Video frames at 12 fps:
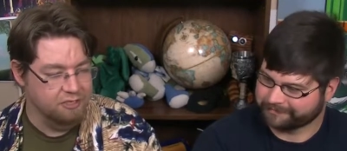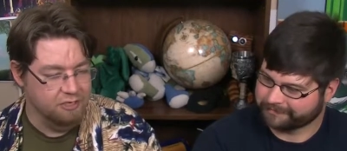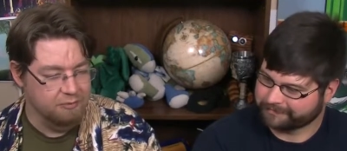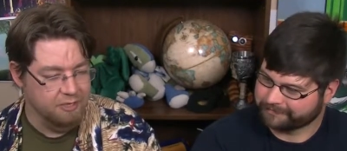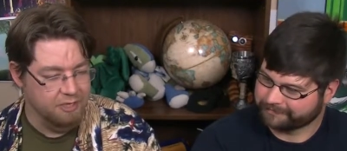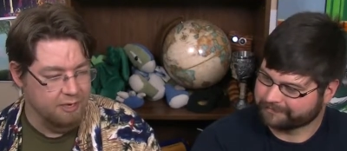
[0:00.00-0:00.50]
Speaker 1: they're going
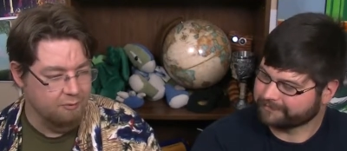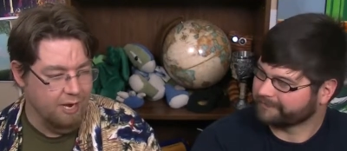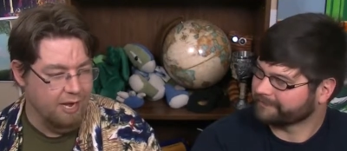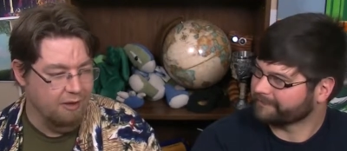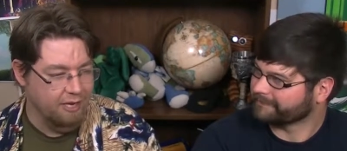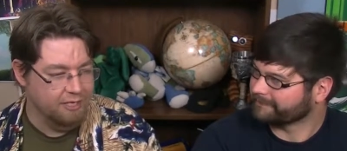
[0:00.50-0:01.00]
to be like,
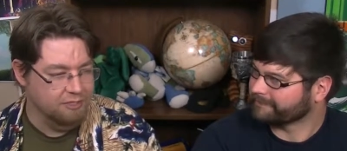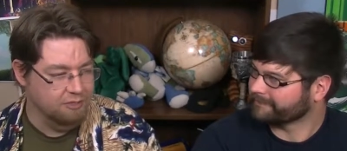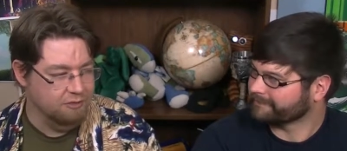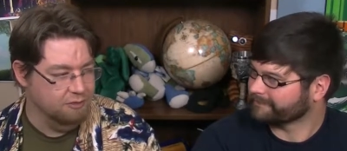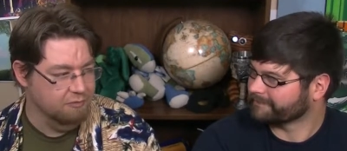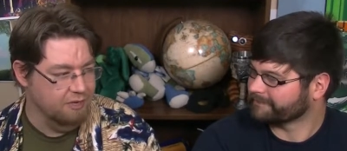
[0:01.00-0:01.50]
"Wow, I could
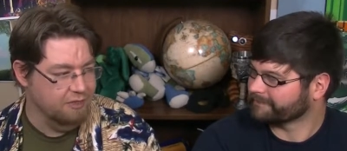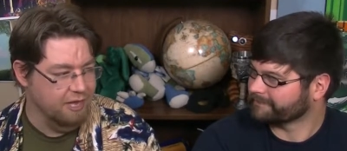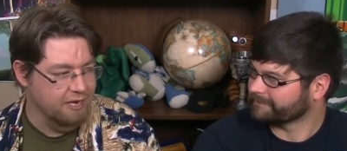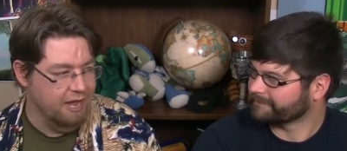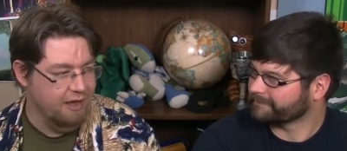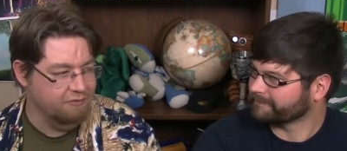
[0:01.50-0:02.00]
totally run that
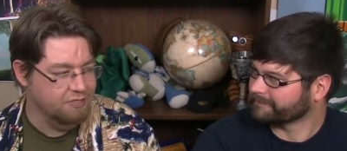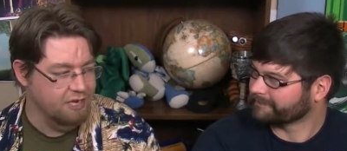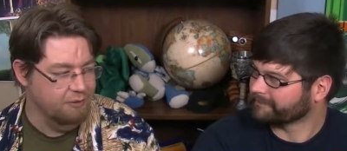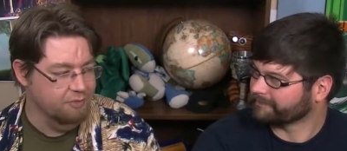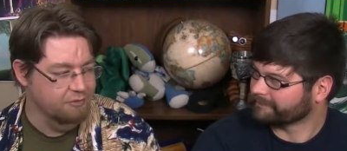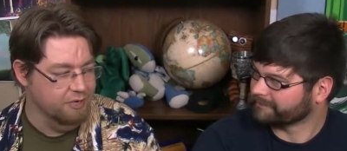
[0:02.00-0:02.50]
in half the
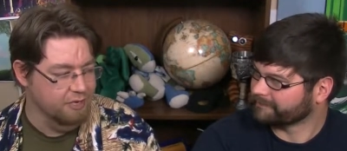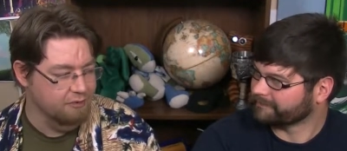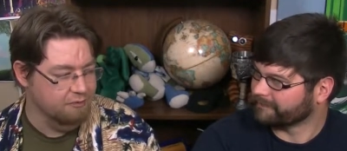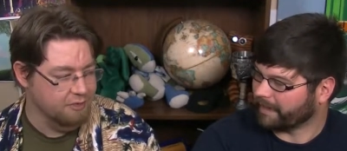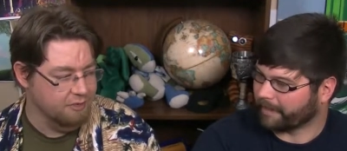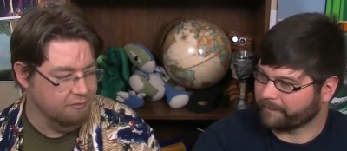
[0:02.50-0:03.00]
time you did."
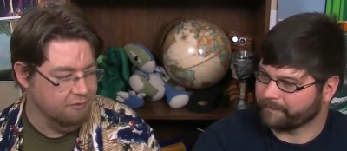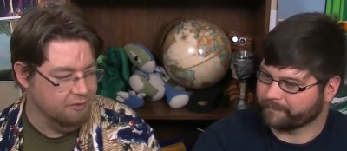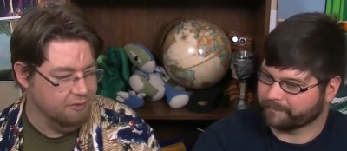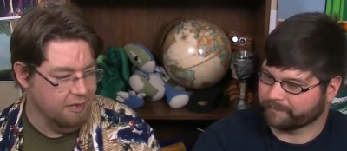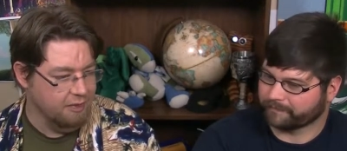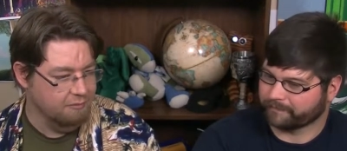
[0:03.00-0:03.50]
Yeah. Well,
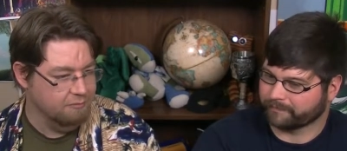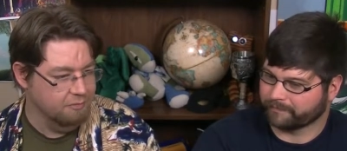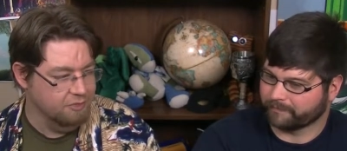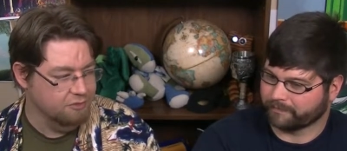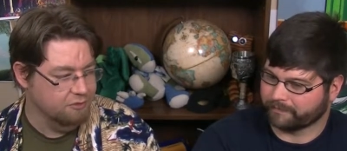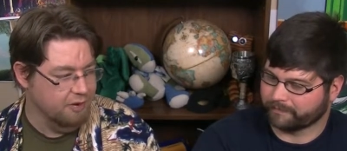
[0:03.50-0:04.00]
yeah
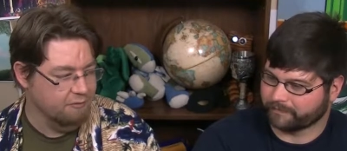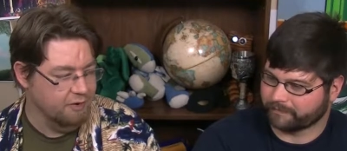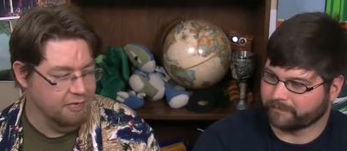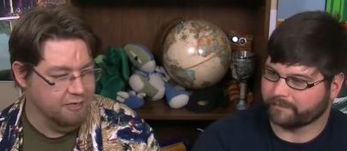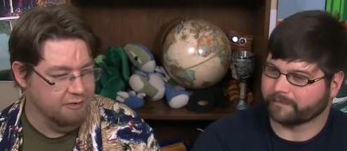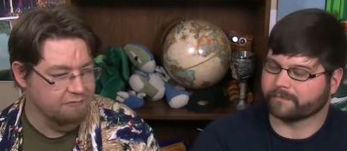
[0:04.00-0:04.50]
but try
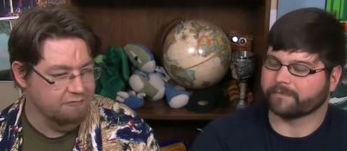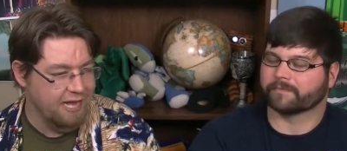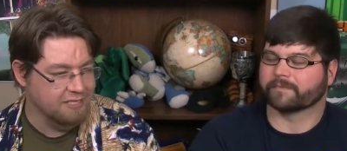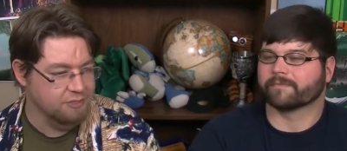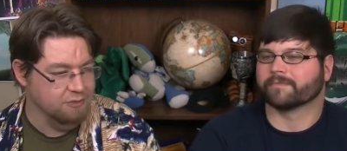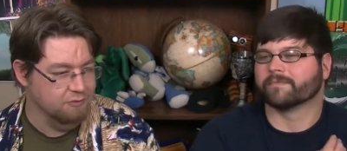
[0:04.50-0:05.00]
running it in a
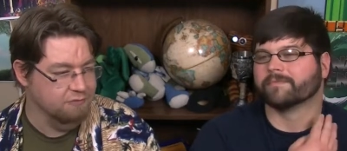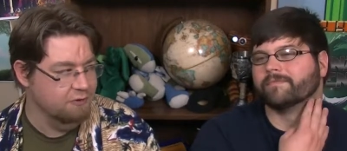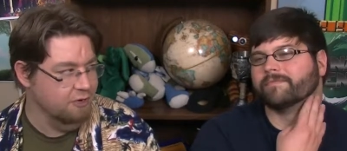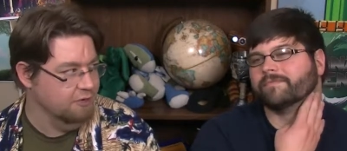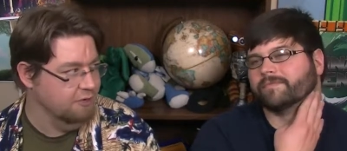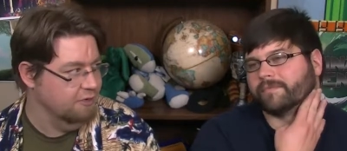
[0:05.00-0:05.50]
fat suit,
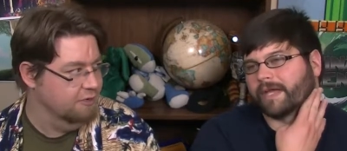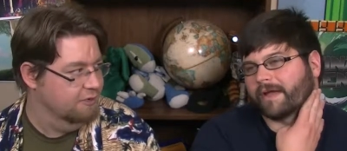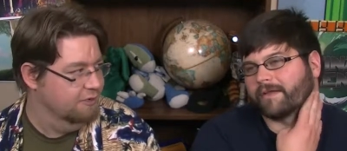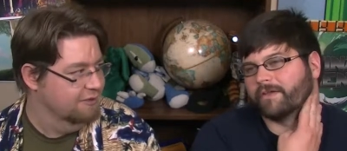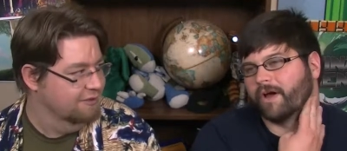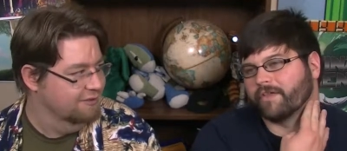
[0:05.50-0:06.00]
fucker. Yeah.
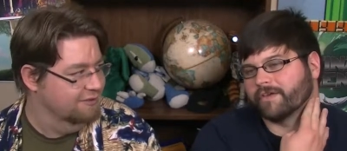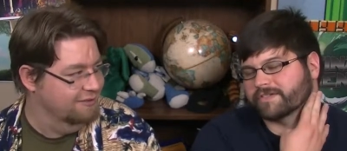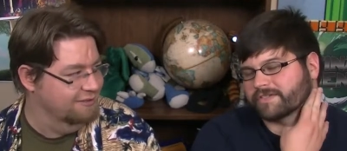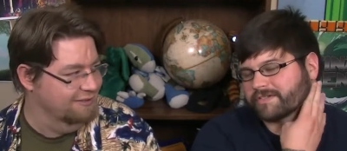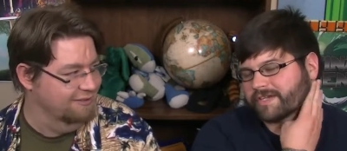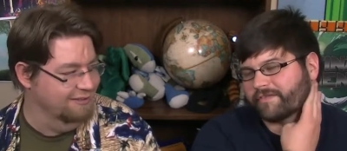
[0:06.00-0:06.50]
Speaker 2: No, there's
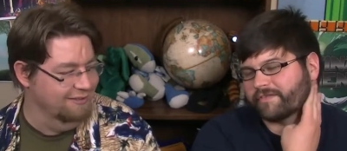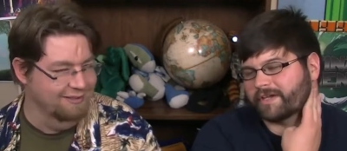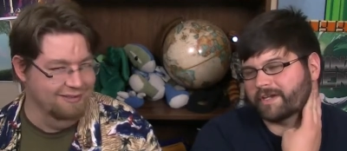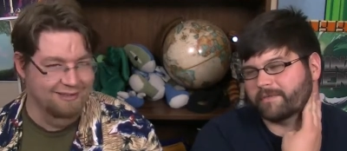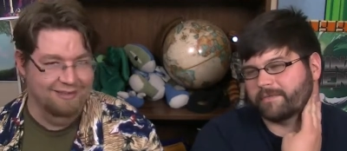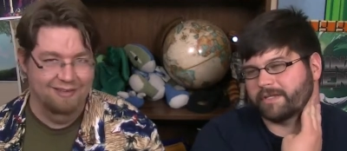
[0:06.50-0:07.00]
there's definitely
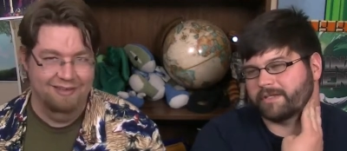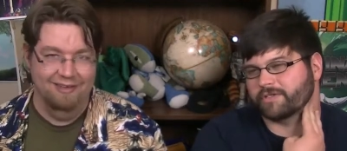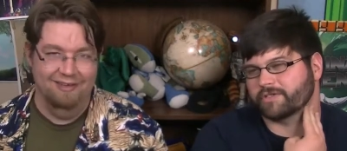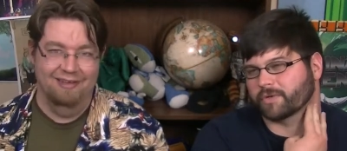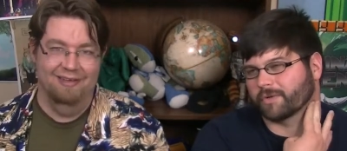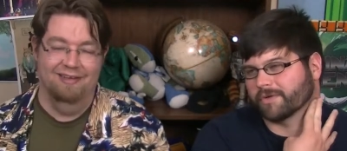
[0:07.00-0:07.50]
going to be the
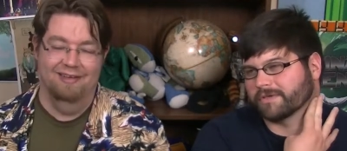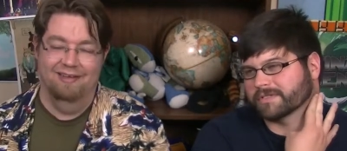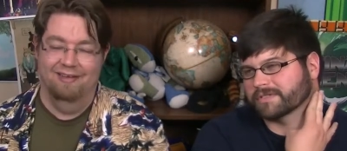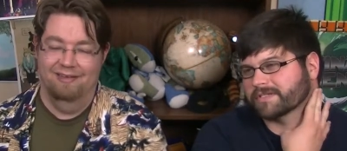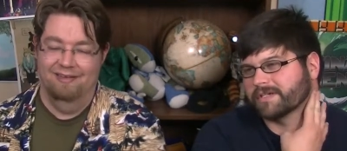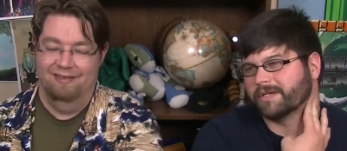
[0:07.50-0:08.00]

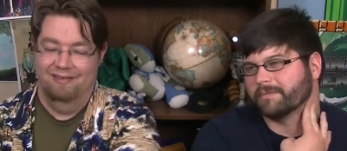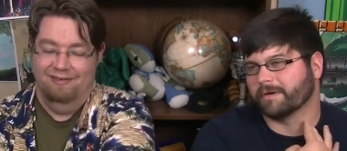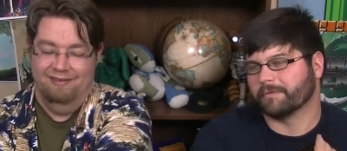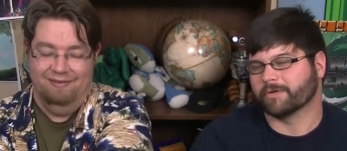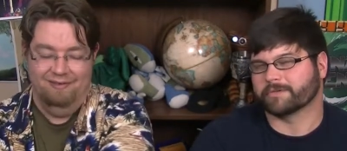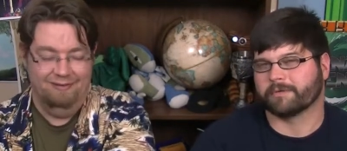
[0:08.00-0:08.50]
trolls, but
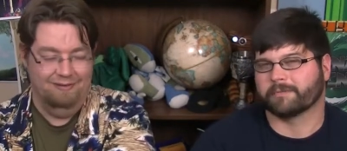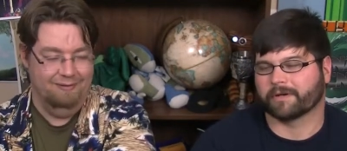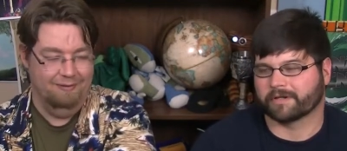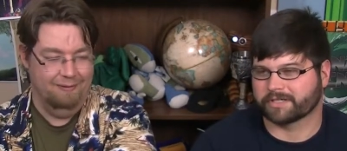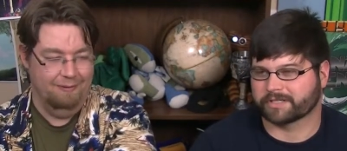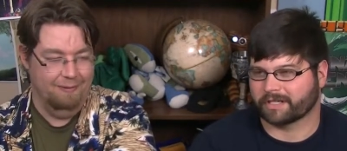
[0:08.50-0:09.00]
most people
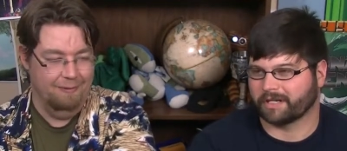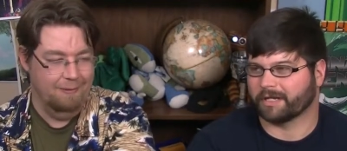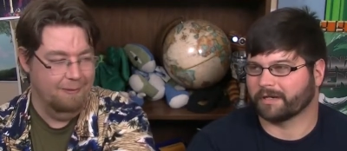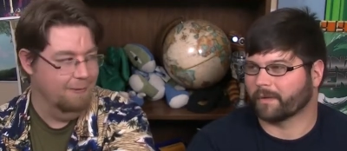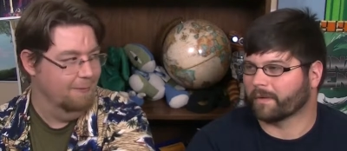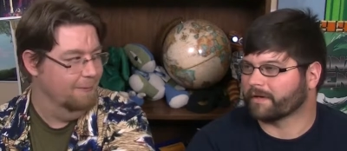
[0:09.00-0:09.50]
are just going to
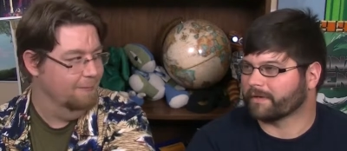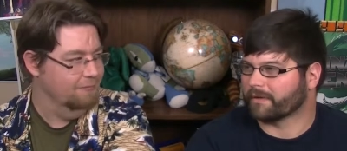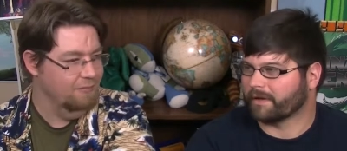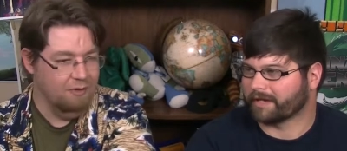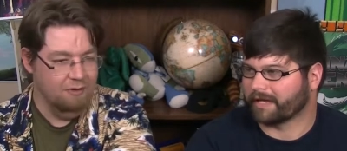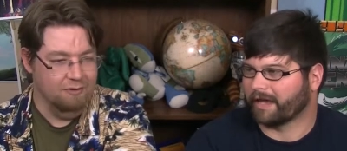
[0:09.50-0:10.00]
ignore you
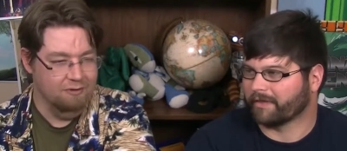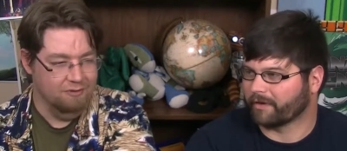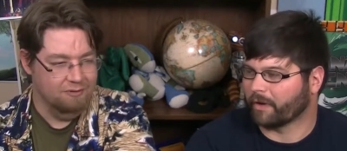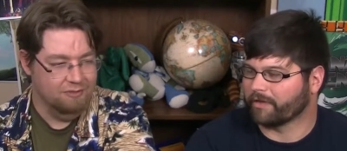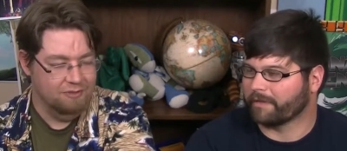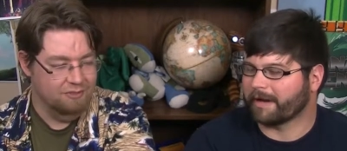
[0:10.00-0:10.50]
altogether, no.
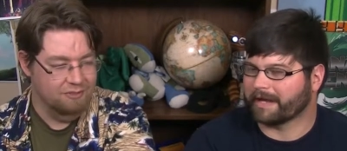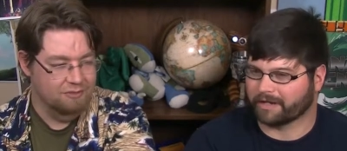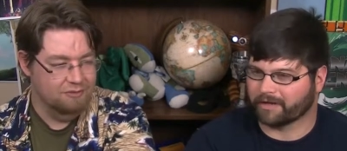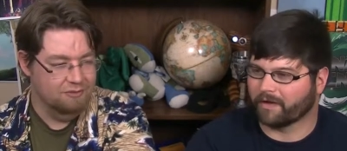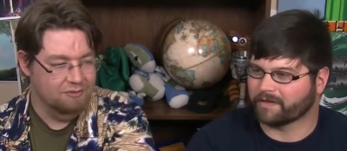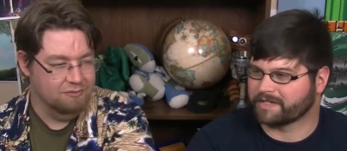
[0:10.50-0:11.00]
or they might
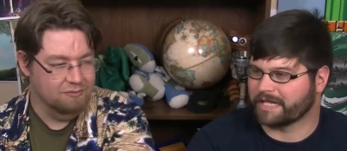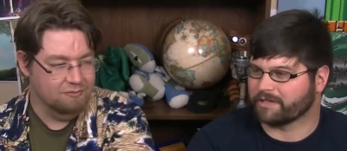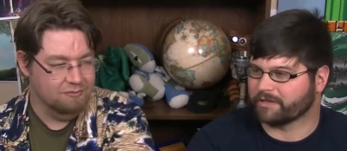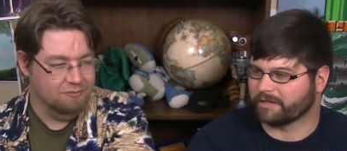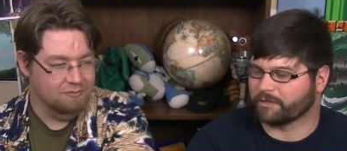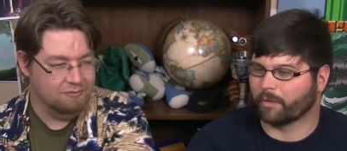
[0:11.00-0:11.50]
acknowledge that
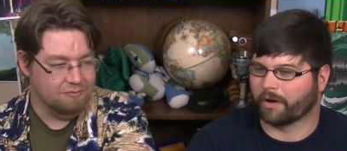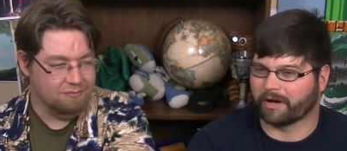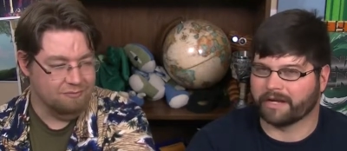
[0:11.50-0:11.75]
you, are